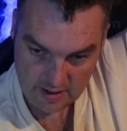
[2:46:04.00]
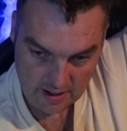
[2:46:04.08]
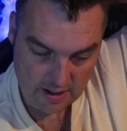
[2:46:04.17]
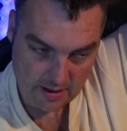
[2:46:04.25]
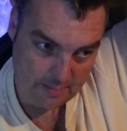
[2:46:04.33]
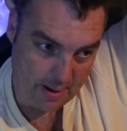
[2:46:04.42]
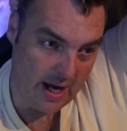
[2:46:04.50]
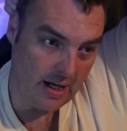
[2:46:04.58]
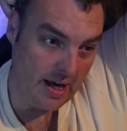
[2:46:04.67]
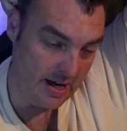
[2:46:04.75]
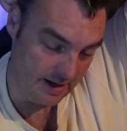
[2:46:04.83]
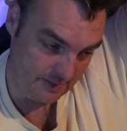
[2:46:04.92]

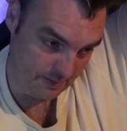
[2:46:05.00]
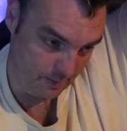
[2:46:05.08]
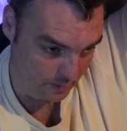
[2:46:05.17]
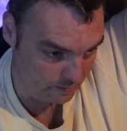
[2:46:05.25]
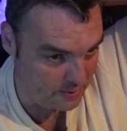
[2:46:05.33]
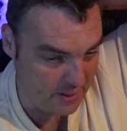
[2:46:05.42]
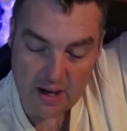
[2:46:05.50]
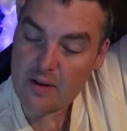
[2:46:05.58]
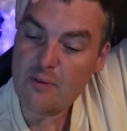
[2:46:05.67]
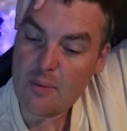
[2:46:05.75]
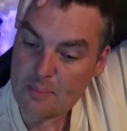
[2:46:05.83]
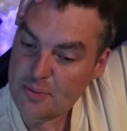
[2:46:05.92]
Peeling, give
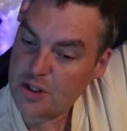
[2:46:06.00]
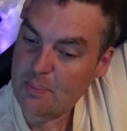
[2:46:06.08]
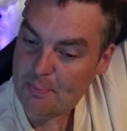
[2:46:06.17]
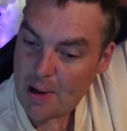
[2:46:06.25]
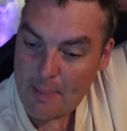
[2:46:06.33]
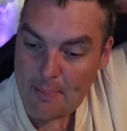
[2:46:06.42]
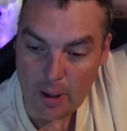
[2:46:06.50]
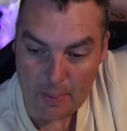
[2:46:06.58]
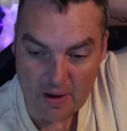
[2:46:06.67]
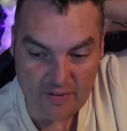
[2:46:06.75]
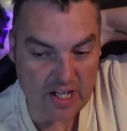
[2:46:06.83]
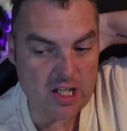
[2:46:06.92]
him some pep up. I
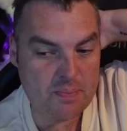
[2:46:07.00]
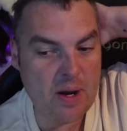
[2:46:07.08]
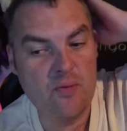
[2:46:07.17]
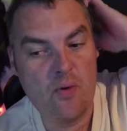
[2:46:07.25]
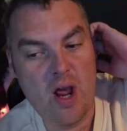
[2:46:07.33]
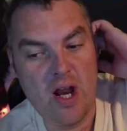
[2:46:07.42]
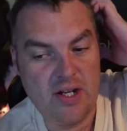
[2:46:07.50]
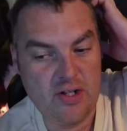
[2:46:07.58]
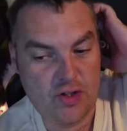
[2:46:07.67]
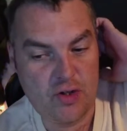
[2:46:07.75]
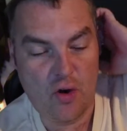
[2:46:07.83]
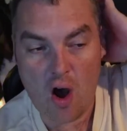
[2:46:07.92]
think he's been really
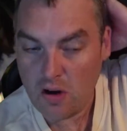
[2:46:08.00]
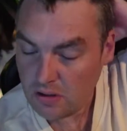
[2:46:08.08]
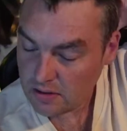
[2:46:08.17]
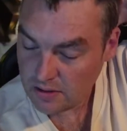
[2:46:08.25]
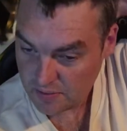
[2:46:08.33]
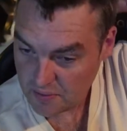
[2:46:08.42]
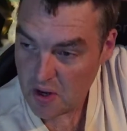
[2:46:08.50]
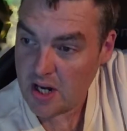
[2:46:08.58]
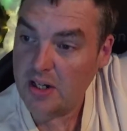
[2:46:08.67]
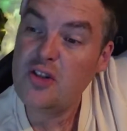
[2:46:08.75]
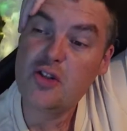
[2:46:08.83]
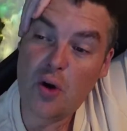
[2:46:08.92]
strong
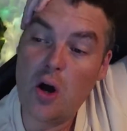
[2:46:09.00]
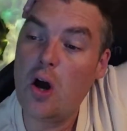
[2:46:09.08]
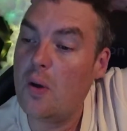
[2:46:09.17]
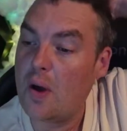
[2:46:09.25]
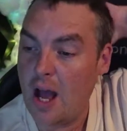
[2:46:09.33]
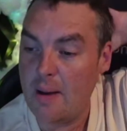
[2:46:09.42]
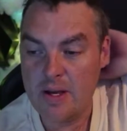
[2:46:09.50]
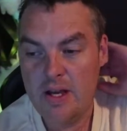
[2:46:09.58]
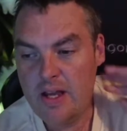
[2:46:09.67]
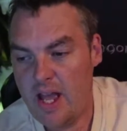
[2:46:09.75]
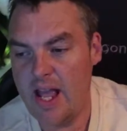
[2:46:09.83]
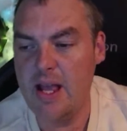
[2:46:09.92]
all game.
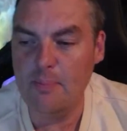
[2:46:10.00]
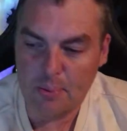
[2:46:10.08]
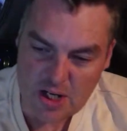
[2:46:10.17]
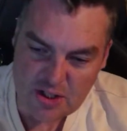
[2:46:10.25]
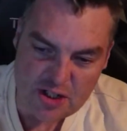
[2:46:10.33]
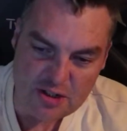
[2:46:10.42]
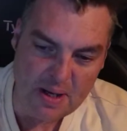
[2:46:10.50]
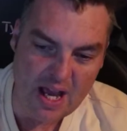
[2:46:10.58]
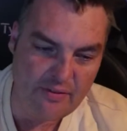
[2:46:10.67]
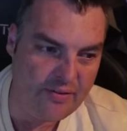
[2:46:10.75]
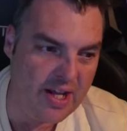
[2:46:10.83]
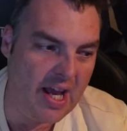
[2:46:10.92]
He impresses me
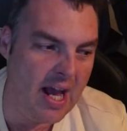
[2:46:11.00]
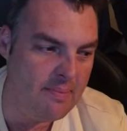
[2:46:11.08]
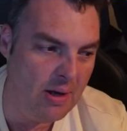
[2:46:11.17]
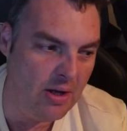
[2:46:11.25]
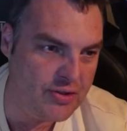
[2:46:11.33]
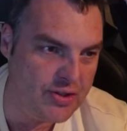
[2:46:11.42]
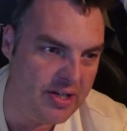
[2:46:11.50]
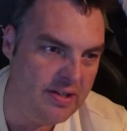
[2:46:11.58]
every game, Boston.